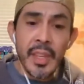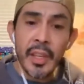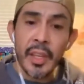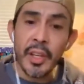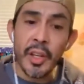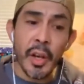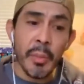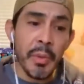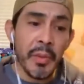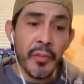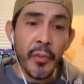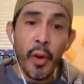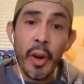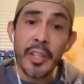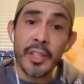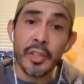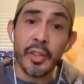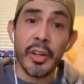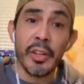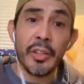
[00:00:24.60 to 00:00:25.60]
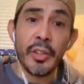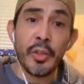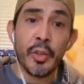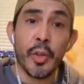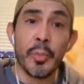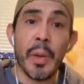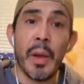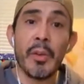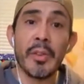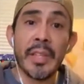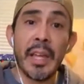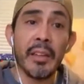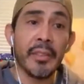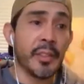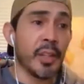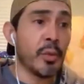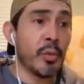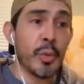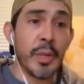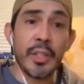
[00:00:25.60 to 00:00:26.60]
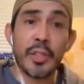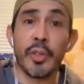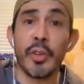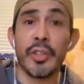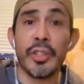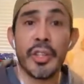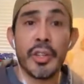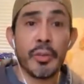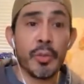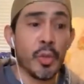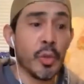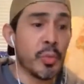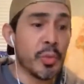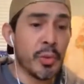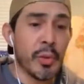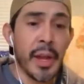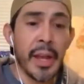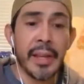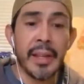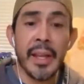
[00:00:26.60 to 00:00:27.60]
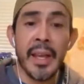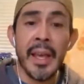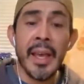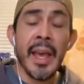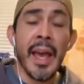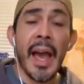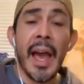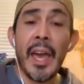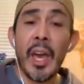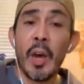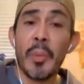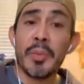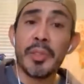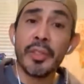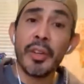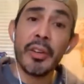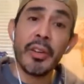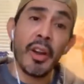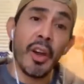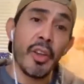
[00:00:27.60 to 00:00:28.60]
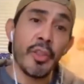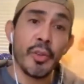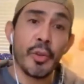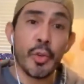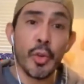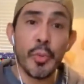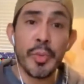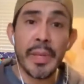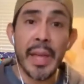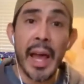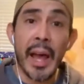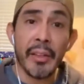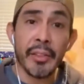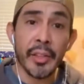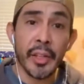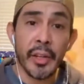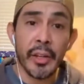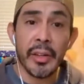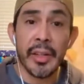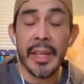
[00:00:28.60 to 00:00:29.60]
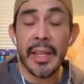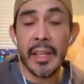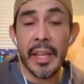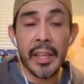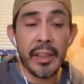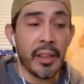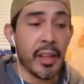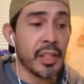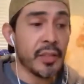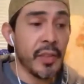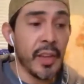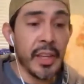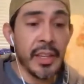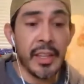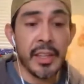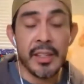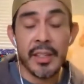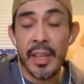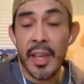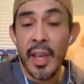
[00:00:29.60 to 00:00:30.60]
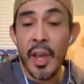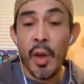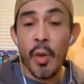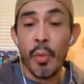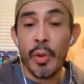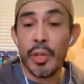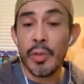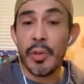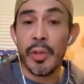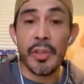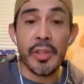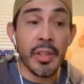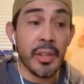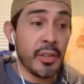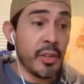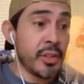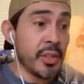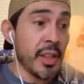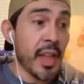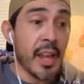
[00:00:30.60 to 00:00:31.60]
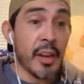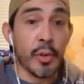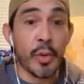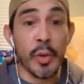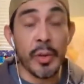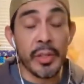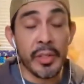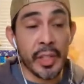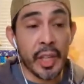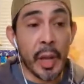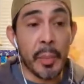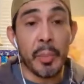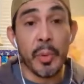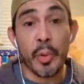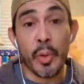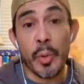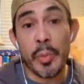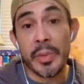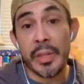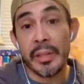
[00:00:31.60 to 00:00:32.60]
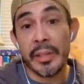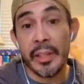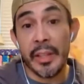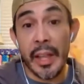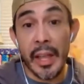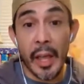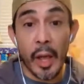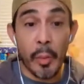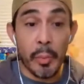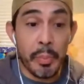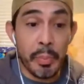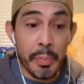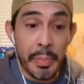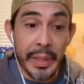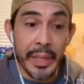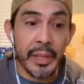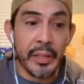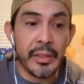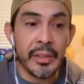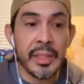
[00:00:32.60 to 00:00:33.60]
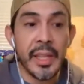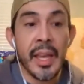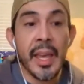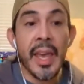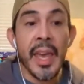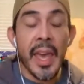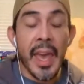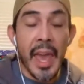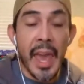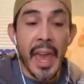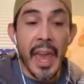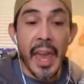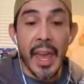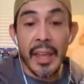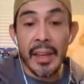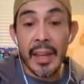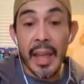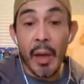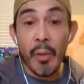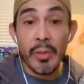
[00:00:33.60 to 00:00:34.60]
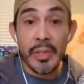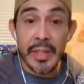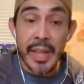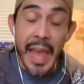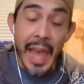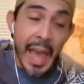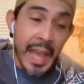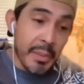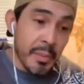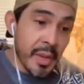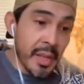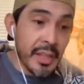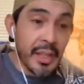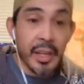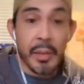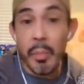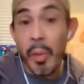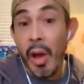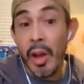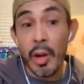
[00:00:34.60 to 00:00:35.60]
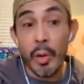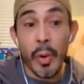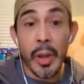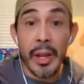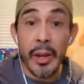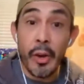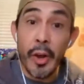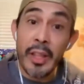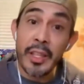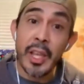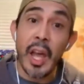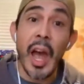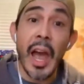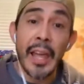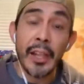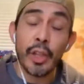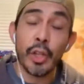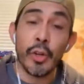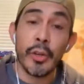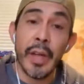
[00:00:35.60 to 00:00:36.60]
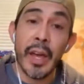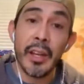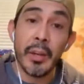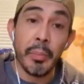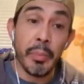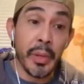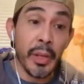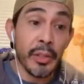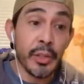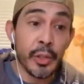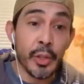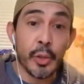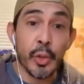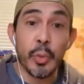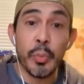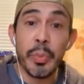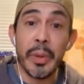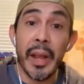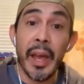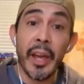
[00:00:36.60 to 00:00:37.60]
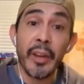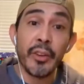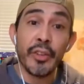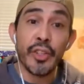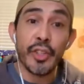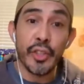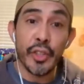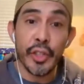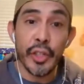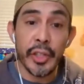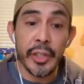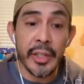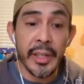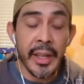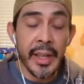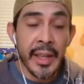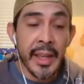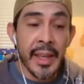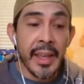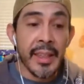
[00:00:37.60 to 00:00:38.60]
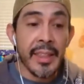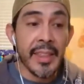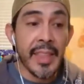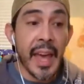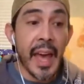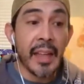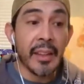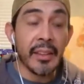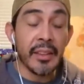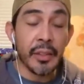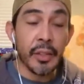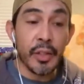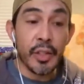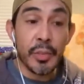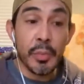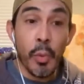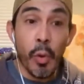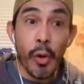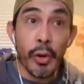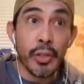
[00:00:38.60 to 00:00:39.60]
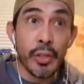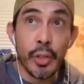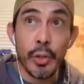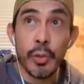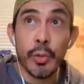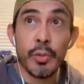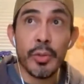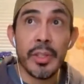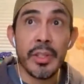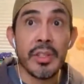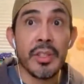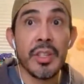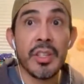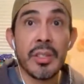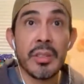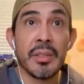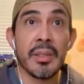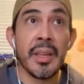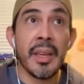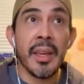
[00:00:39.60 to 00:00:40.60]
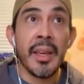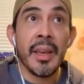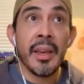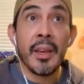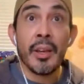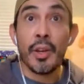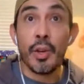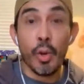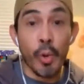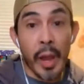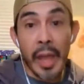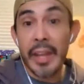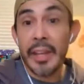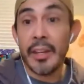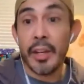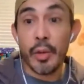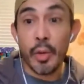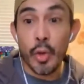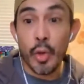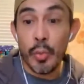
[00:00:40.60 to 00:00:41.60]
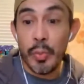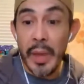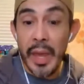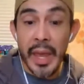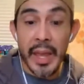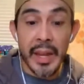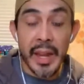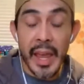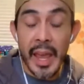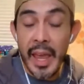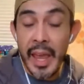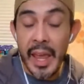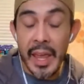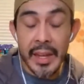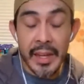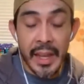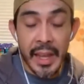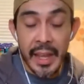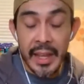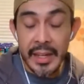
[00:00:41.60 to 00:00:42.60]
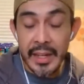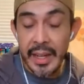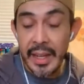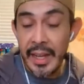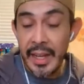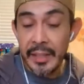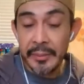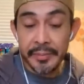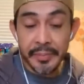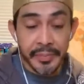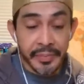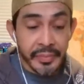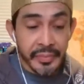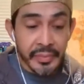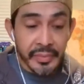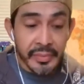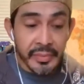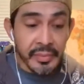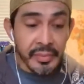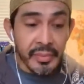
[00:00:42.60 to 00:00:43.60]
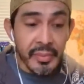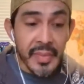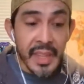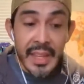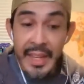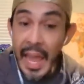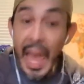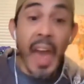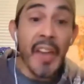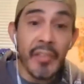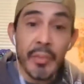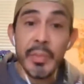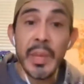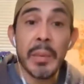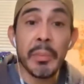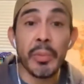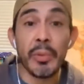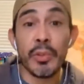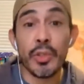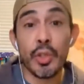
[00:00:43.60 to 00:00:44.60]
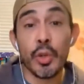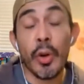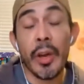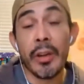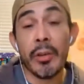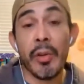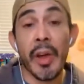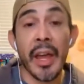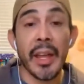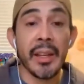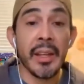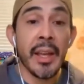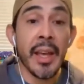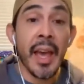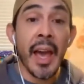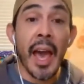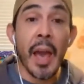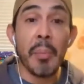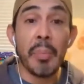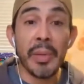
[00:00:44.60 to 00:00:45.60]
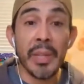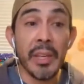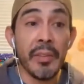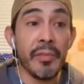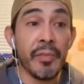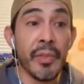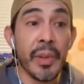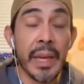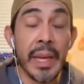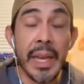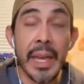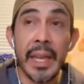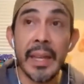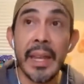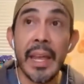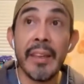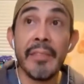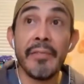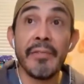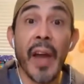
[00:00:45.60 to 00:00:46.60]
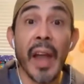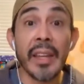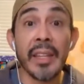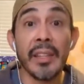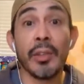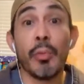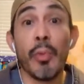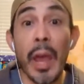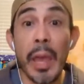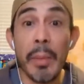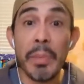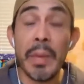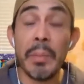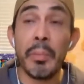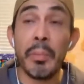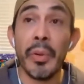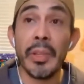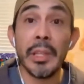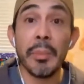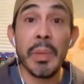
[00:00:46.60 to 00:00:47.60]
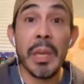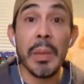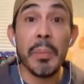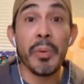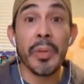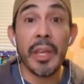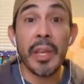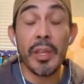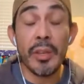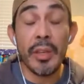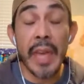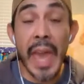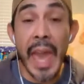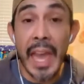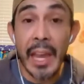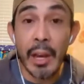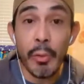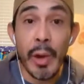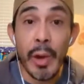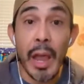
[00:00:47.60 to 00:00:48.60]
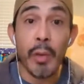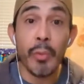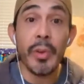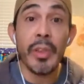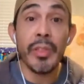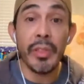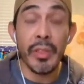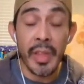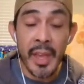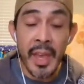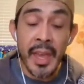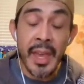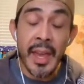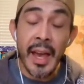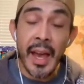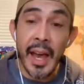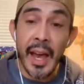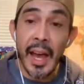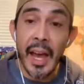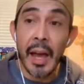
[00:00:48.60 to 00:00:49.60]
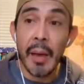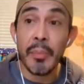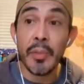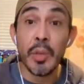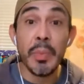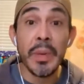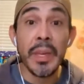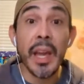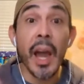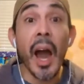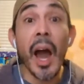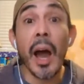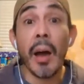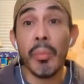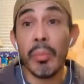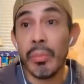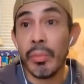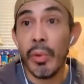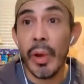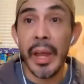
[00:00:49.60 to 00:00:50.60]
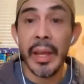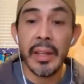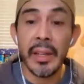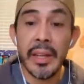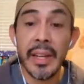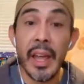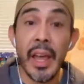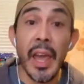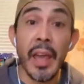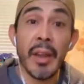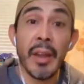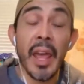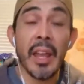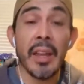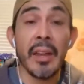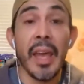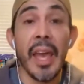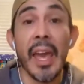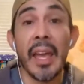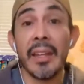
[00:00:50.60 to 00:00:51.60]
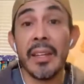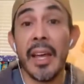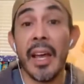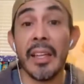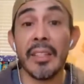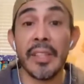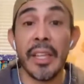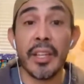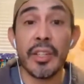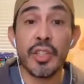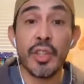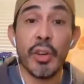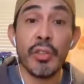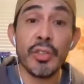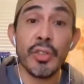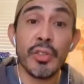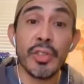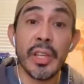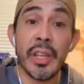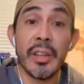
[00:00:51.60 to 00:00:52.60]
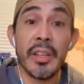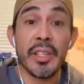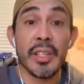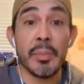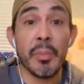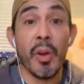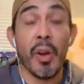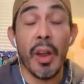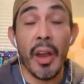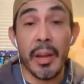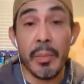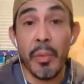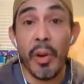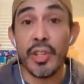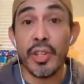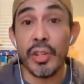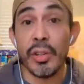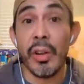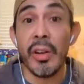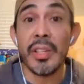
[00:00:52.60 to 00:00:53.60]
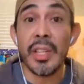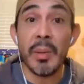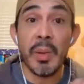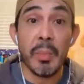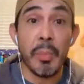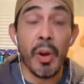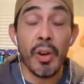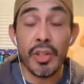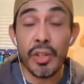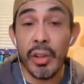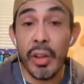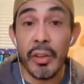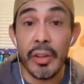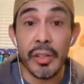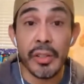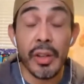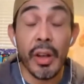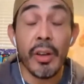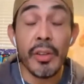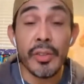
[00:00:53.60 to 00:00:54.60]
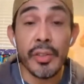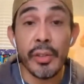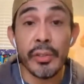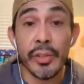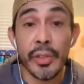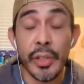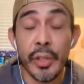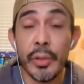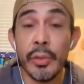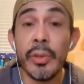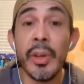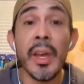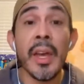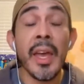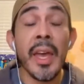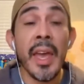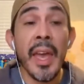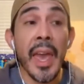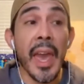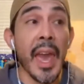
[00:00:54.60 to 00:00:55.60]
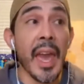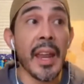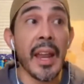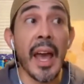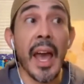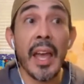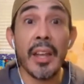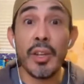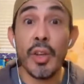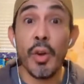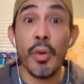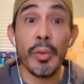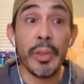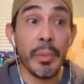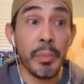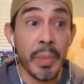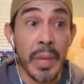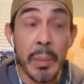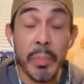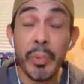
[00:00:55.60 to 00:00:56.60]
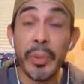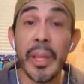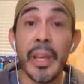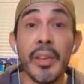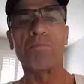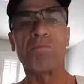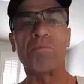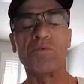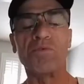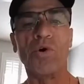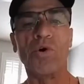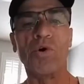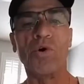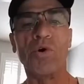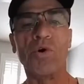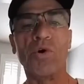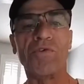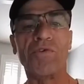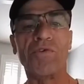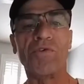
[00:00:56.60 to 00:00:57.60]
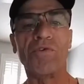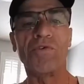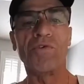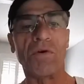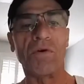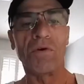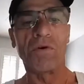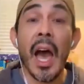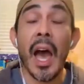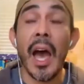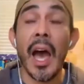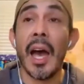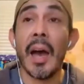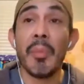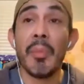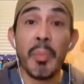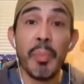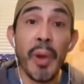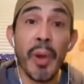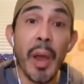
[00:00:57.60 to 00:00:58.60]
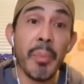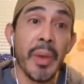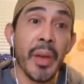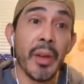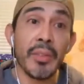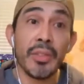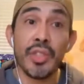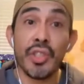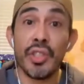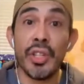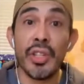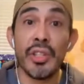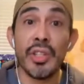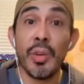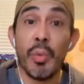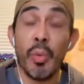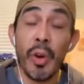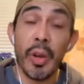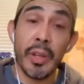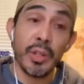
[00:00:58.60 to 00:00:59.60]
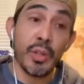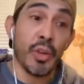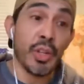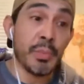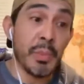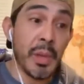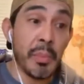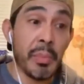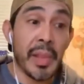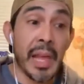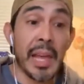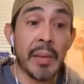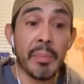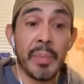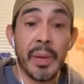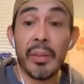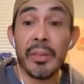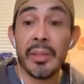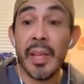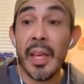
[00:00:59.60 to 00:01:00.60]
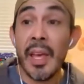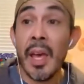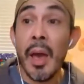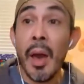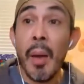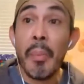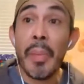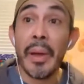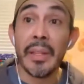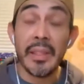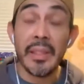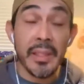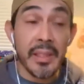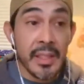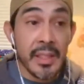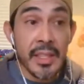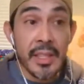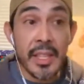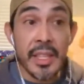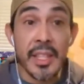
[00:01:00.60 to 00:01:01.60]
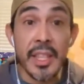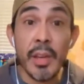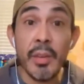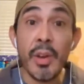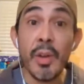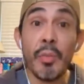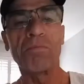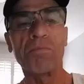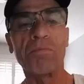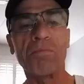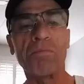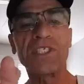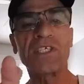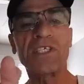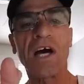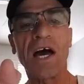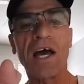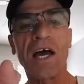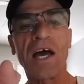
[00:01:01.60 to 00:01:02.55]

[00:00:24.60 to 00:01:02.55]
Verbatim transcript: you know, before I started the group, I was out there researching groups, right? I helped start other groups out there in, in Las Vegas, which where there's a, there's a lot of there's a couple groups out there that I helped build, and I was an admin and moderator, and that's how I learned how to build a group. But I understood that there's more to than just creating the group and and and um, and having people join. Right, I believe in, in finding the right people and the people that you hang around with. Um, you become right, and that, and and and uh, like JoJo said, he's in, in martial arts. I'm in martial arts also too, and I know the people wow, that you saw. Yeah, uh, I'm a brown belt in jiu-jitsu, working towards my black belt. But still, Muay Thai,